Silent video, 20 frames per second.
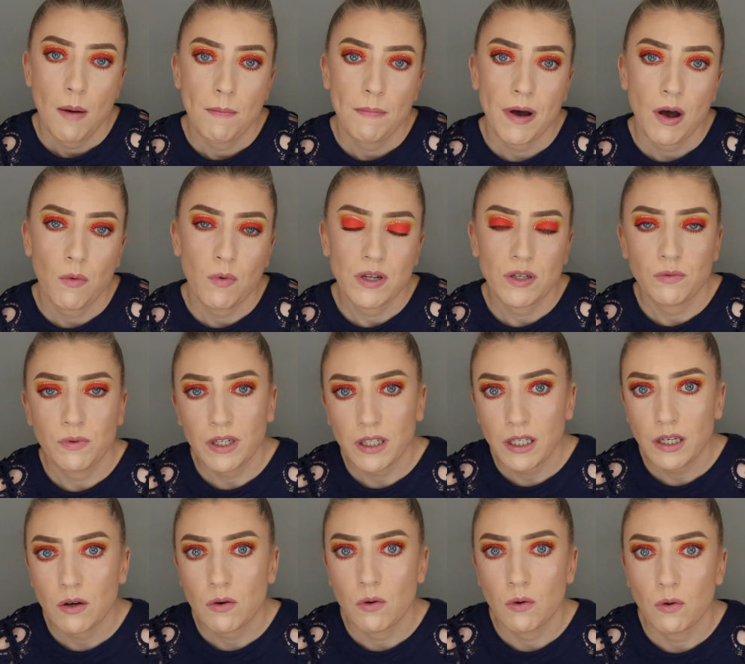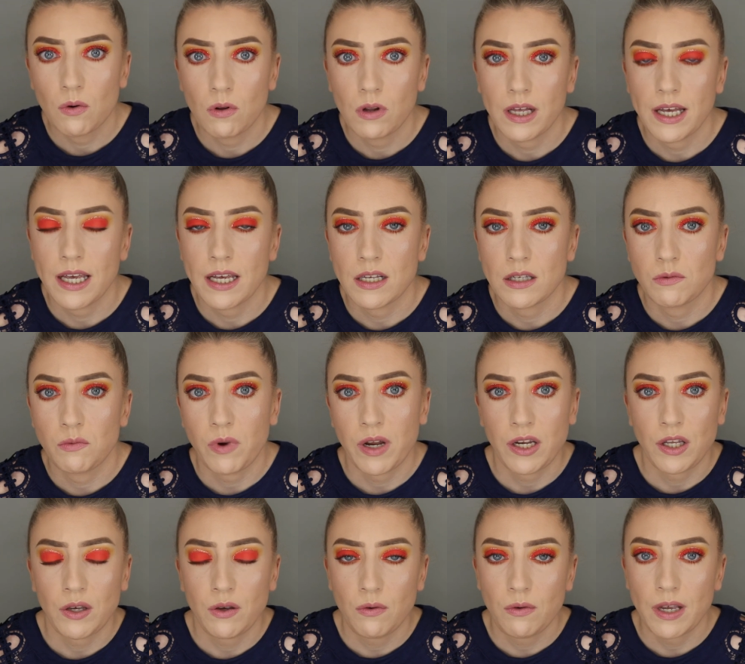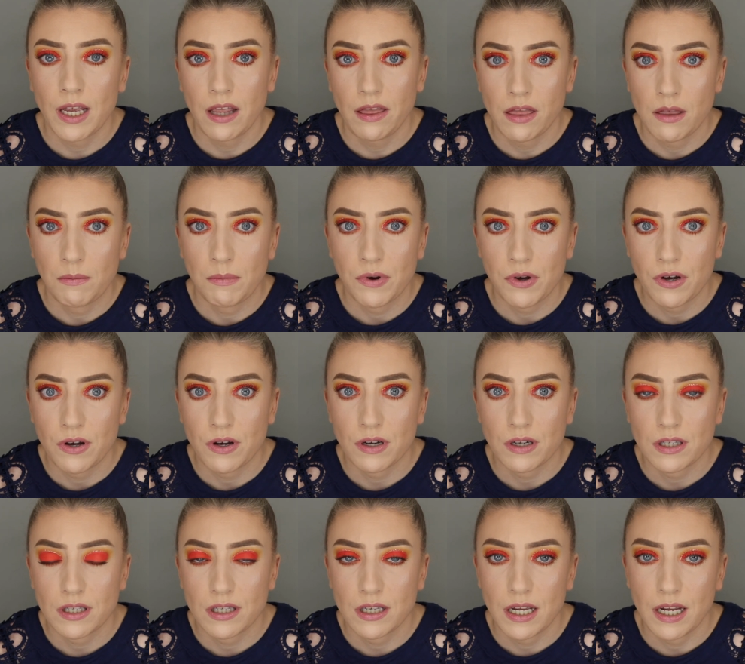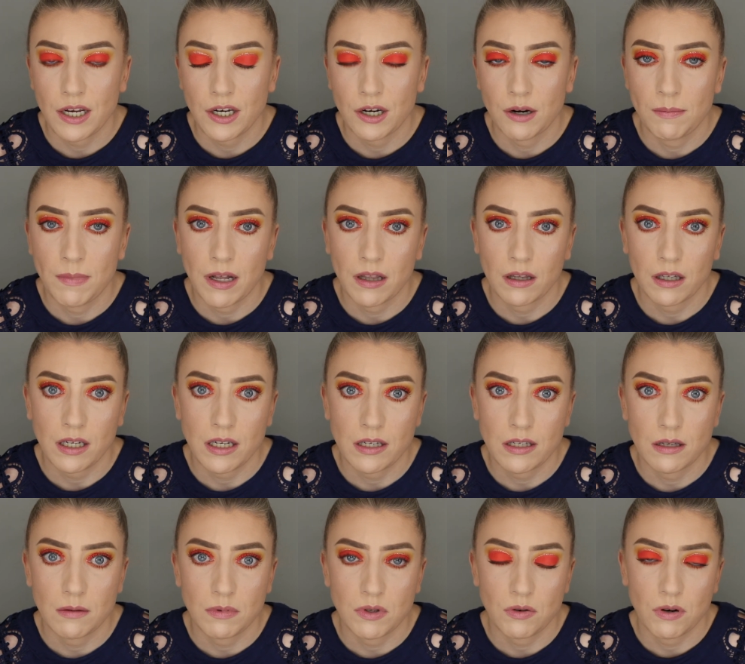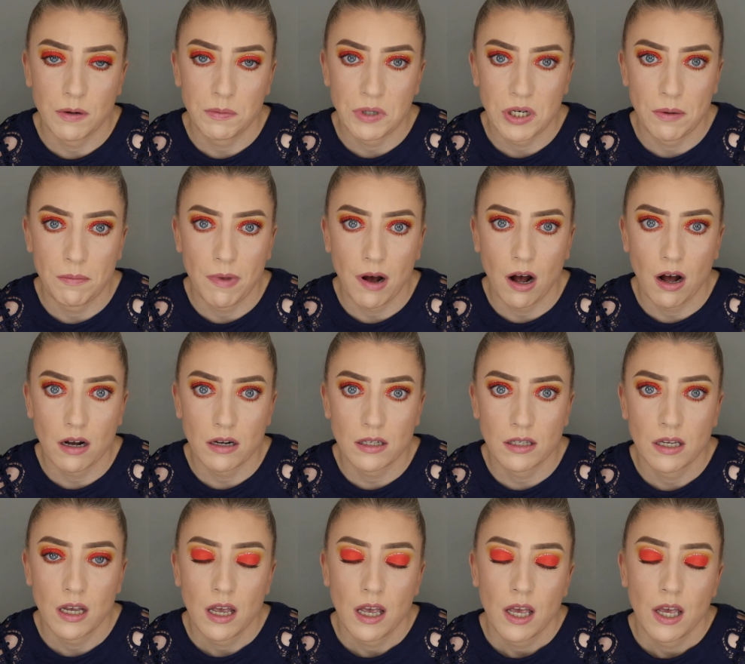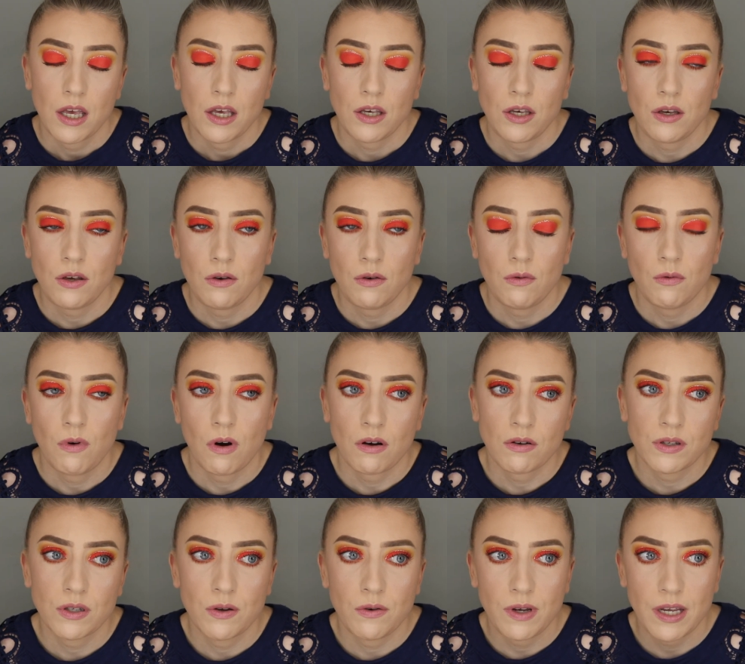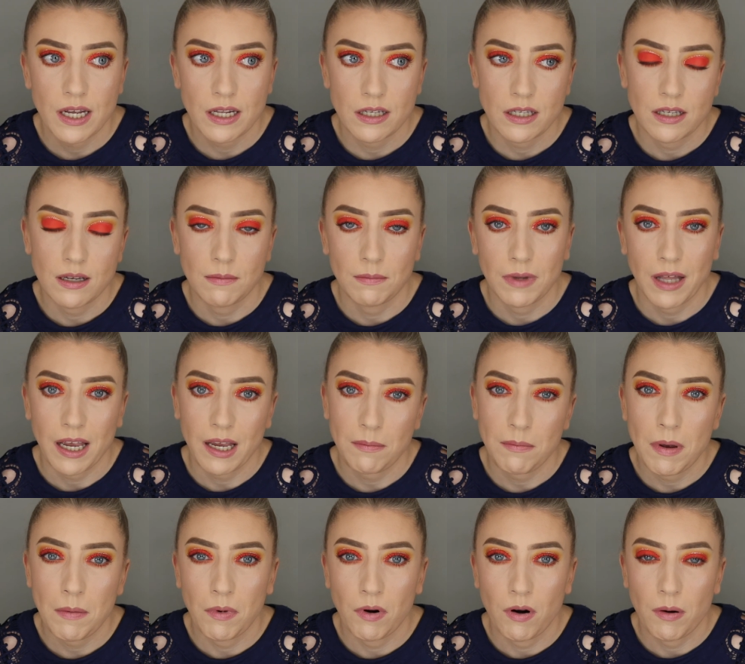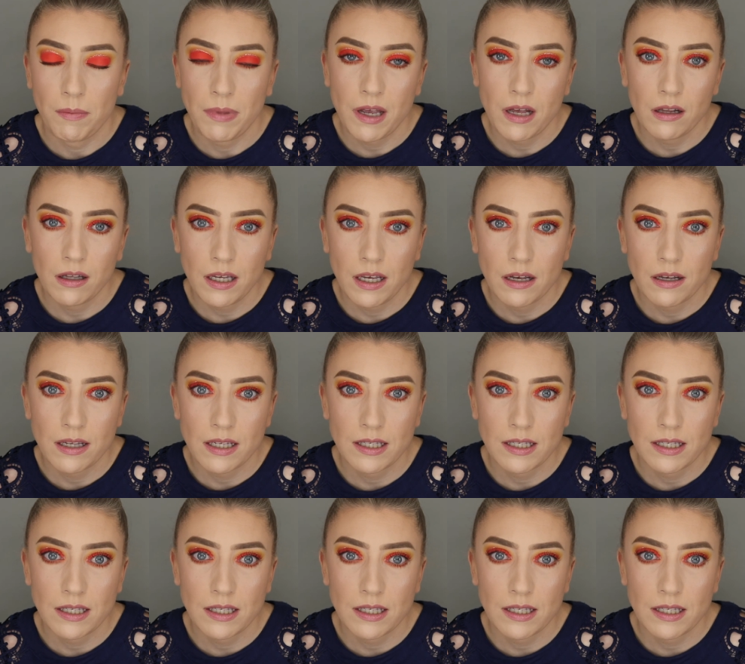But what's really cool is when you get the books in your monthly subscription box, you also get some like memorabilia.